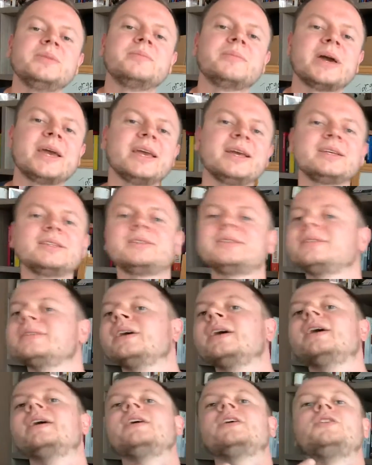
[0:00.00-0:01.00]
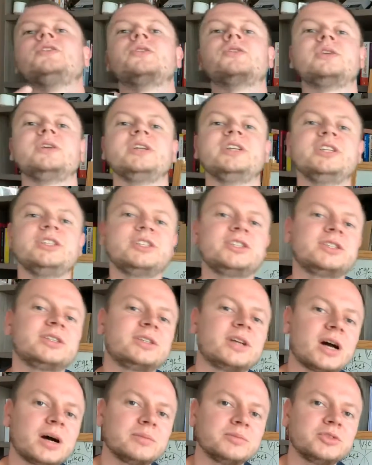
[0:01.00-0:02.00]
makes your niche
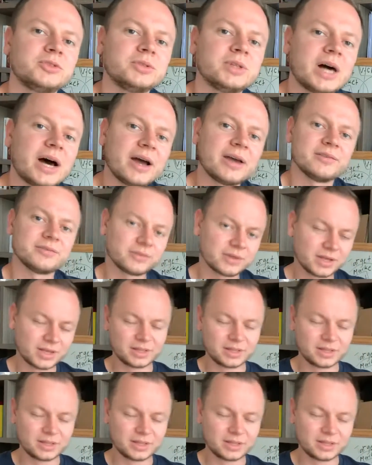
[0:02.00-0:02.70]
come to life.